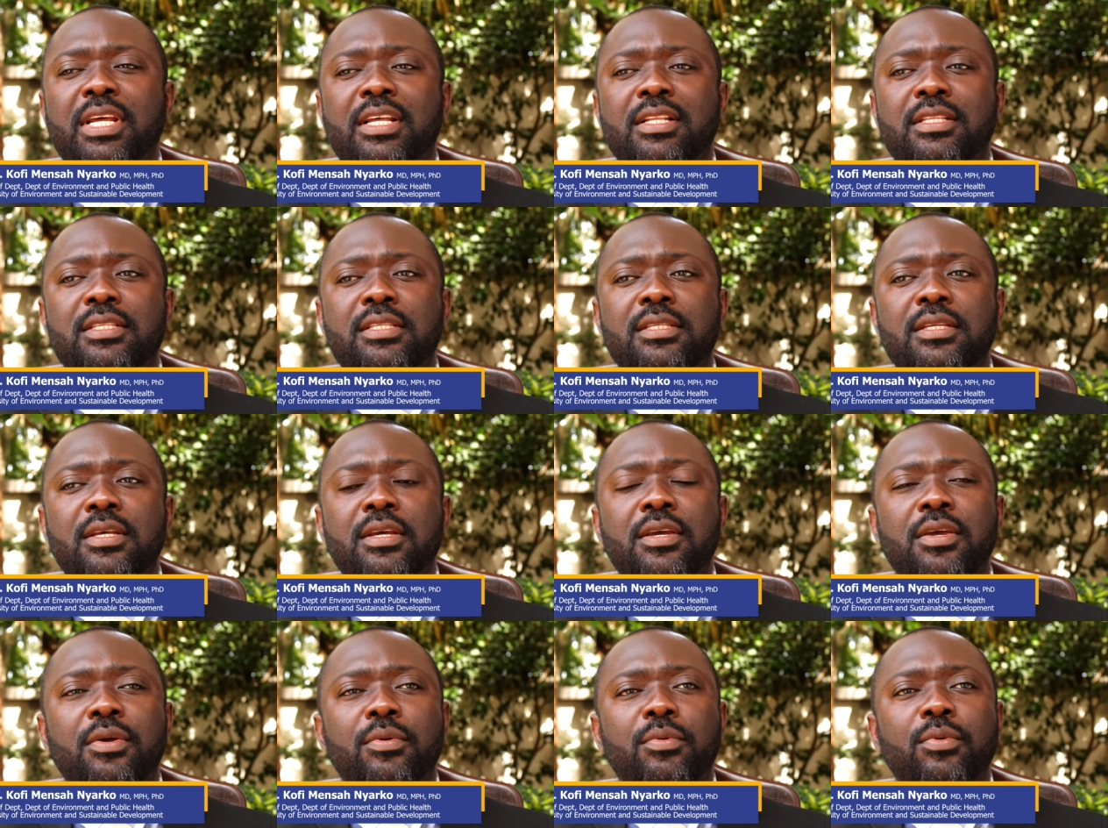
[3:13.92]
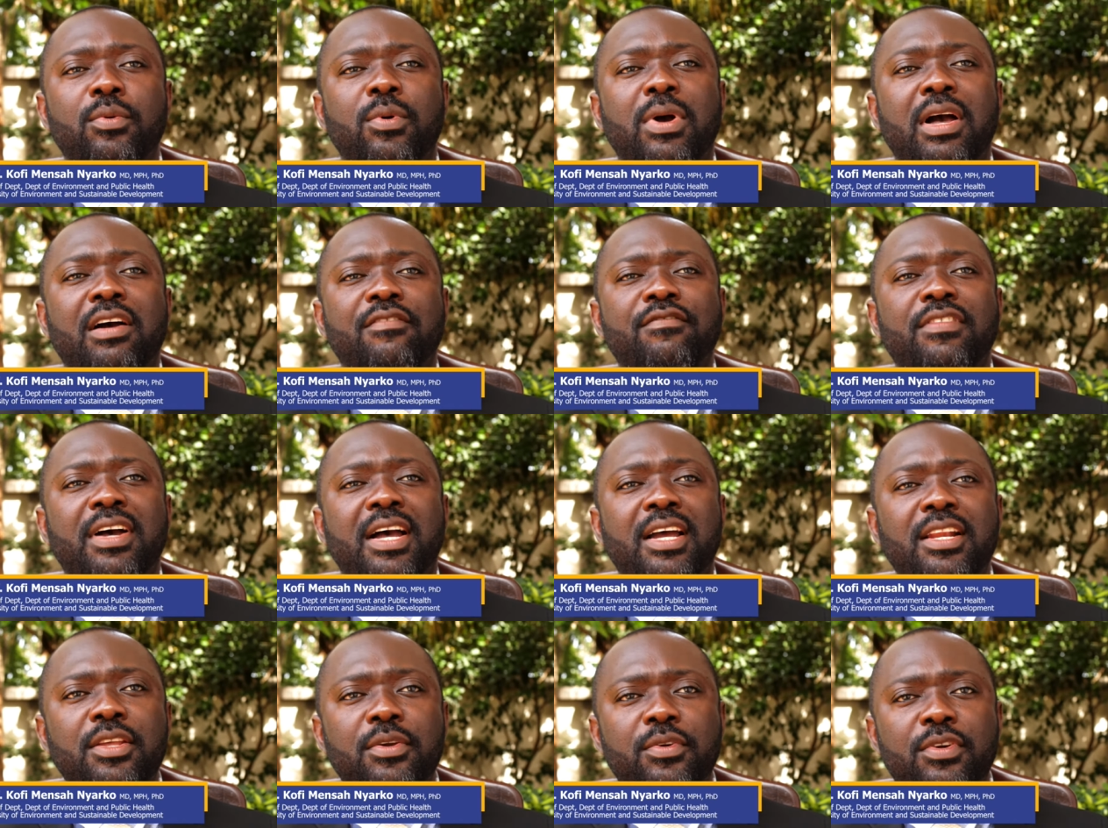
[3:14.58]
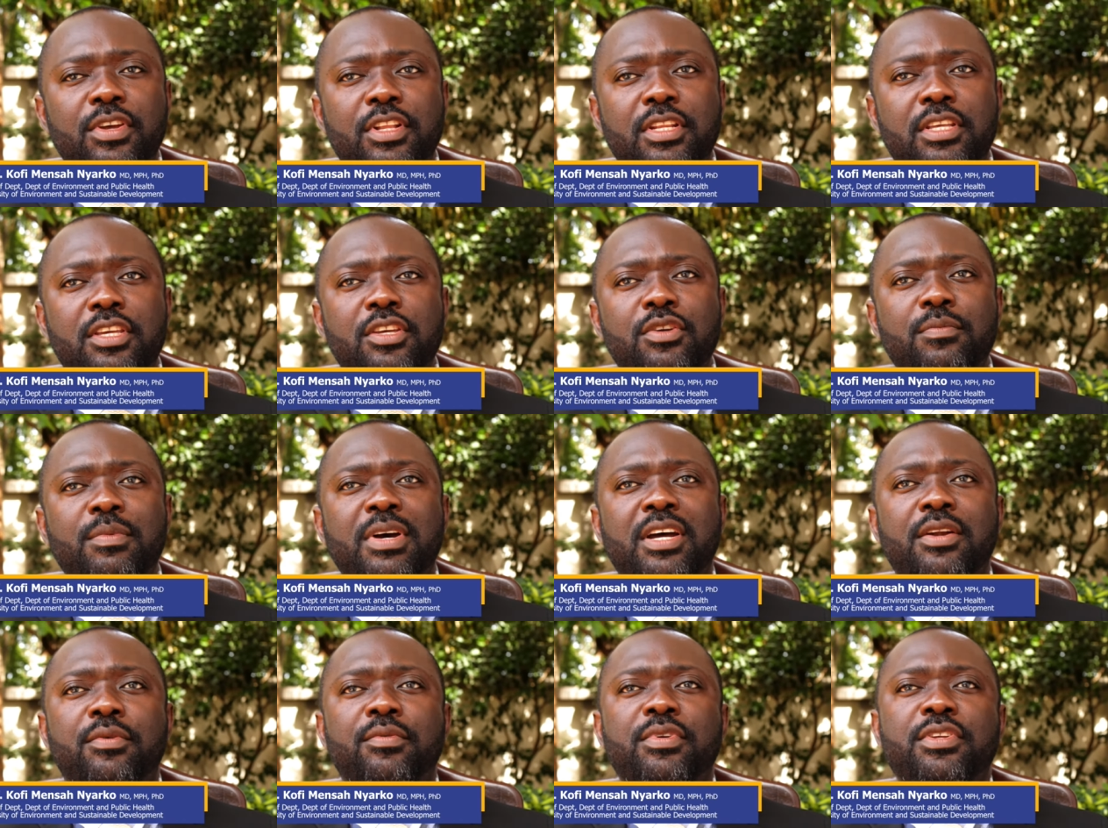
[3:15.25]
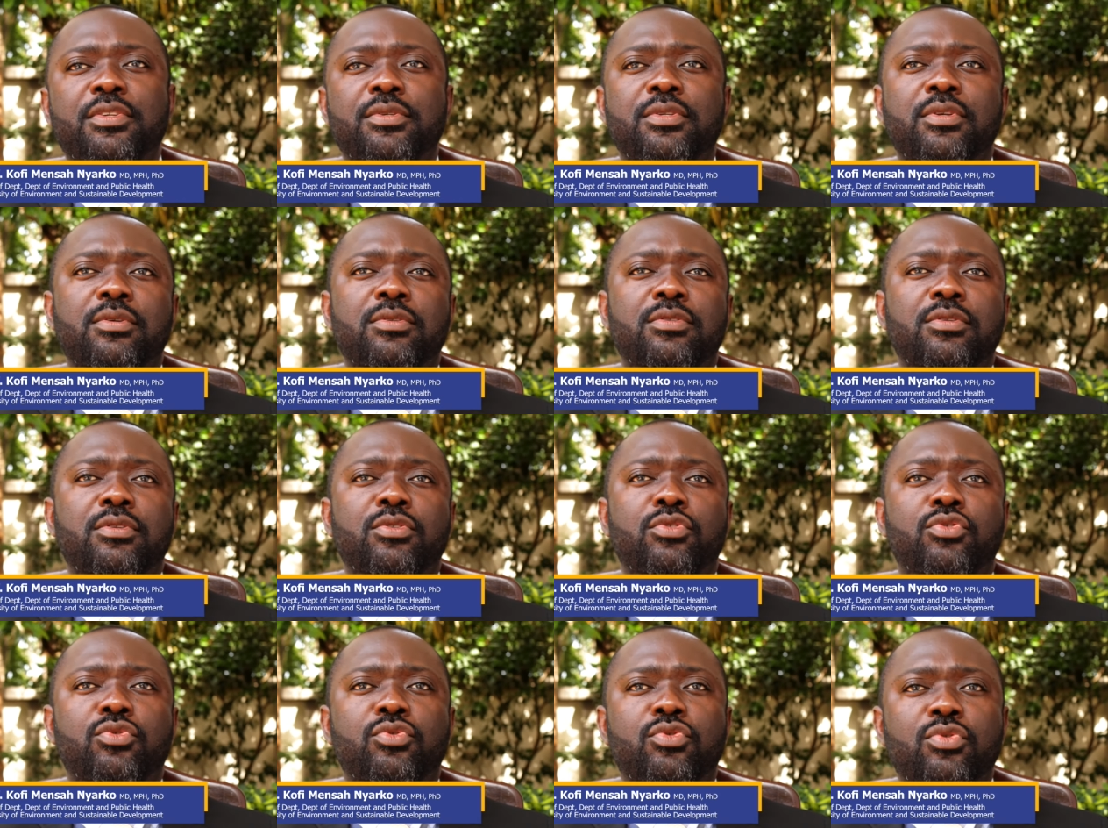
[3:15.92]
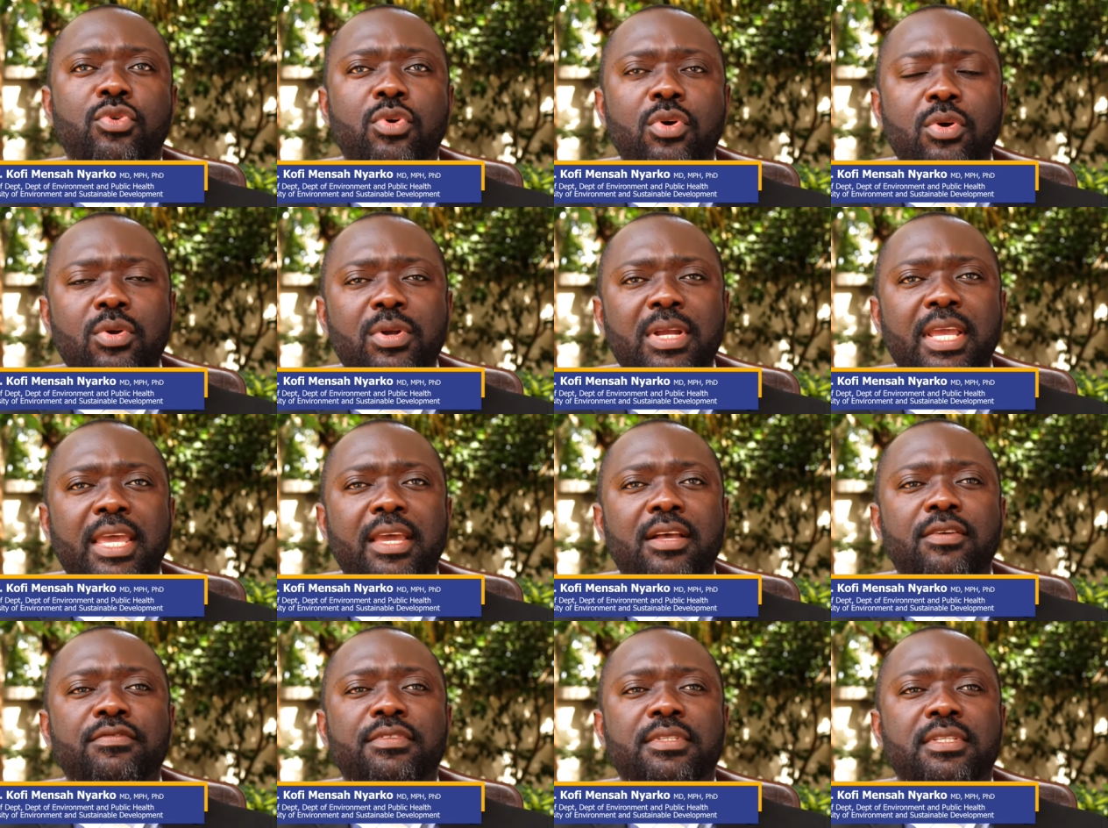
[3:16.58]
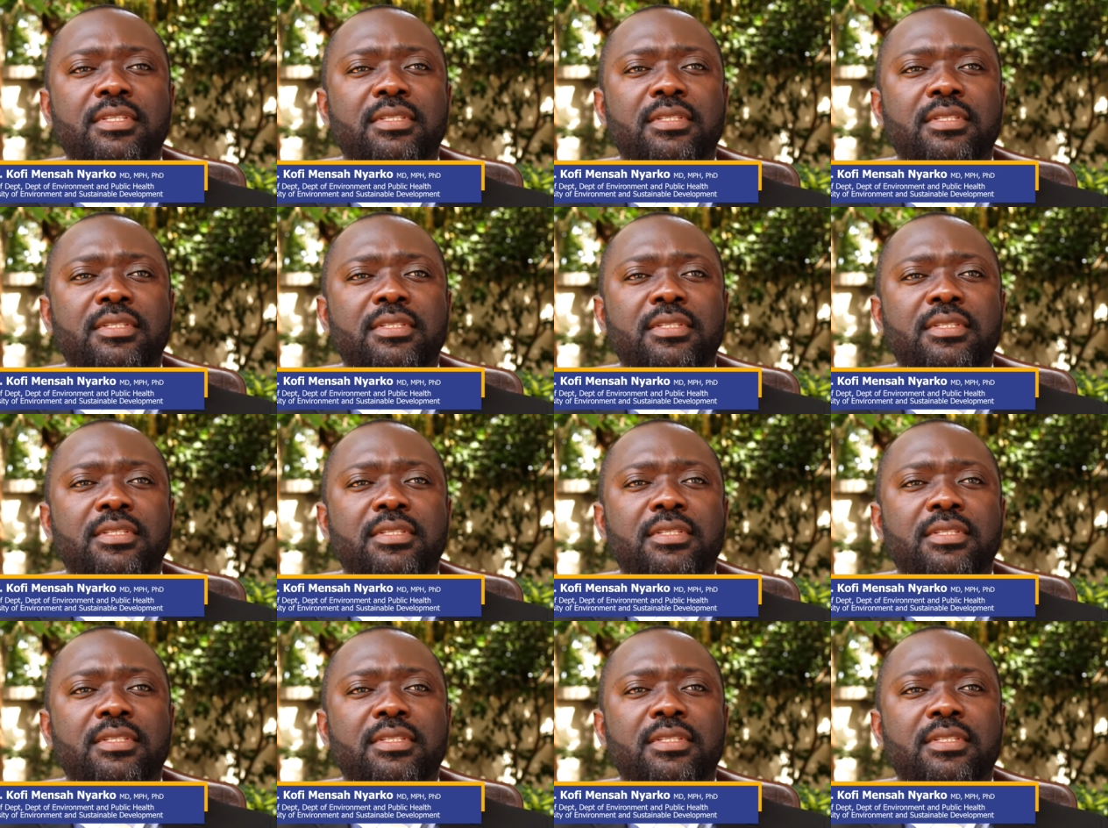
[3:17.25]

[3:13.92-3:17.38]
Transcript: that we will have adequate human resources, strong health